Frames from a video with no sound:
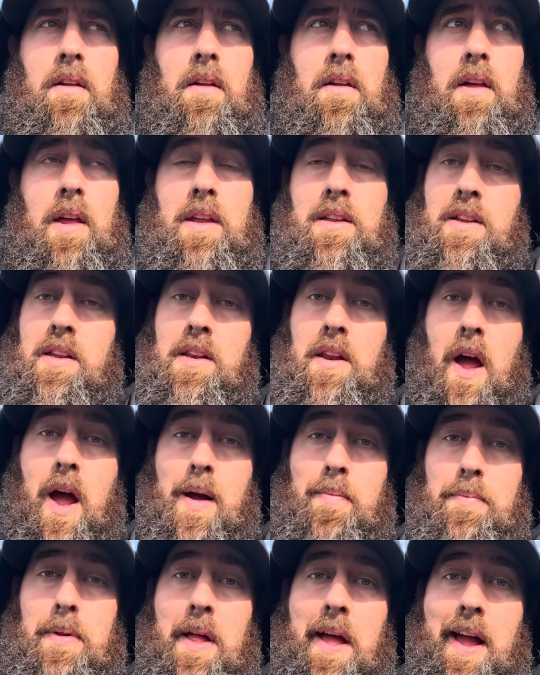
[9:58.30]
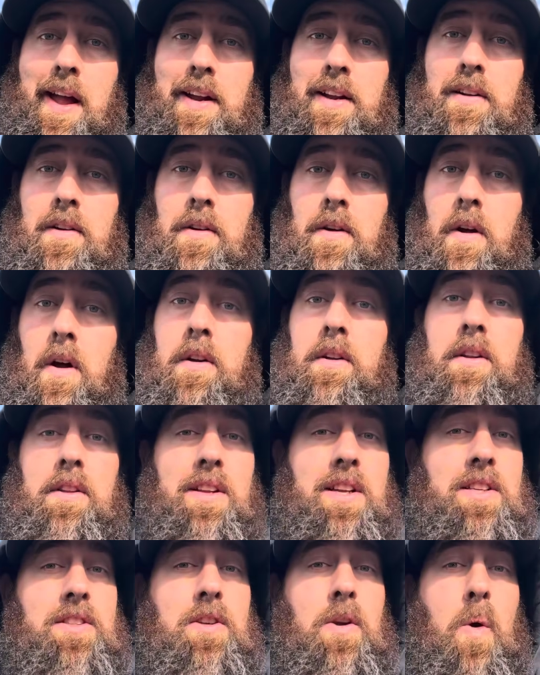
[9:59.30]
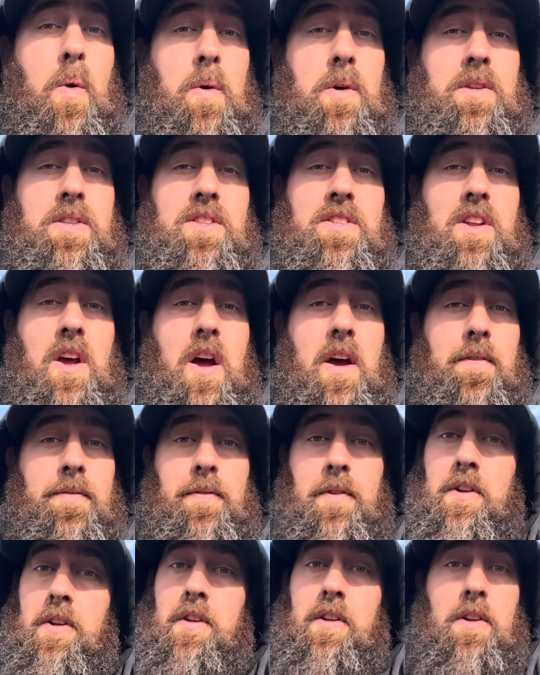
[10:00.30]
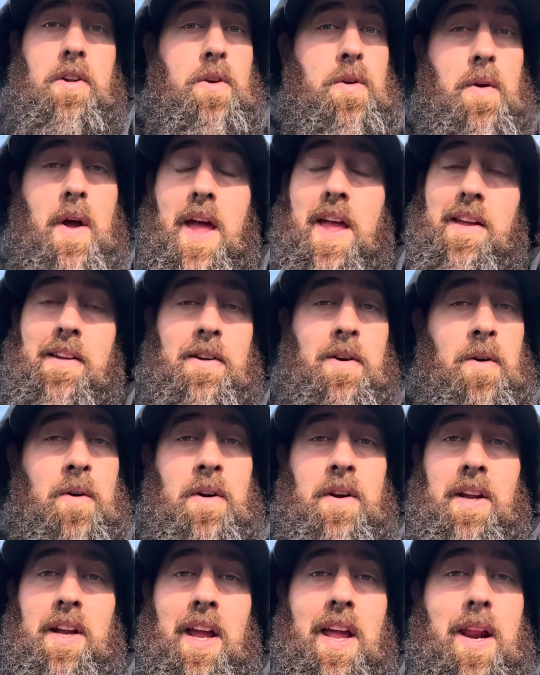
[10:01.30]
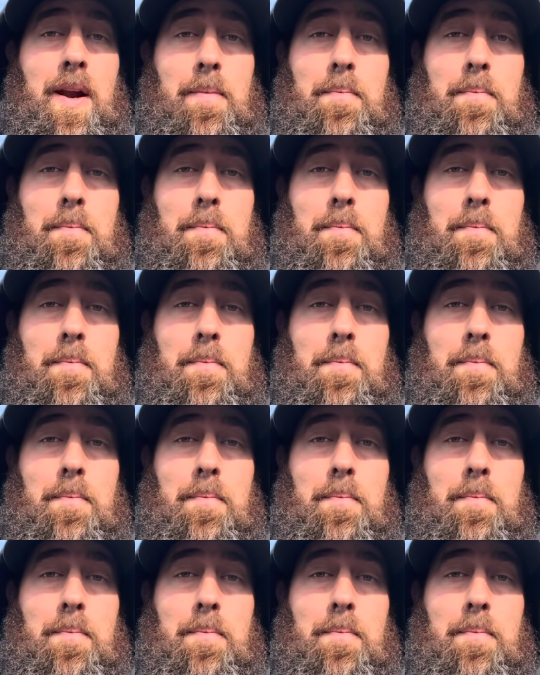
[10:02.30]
Is it not black? On this coarse stuff, you ain't going to get a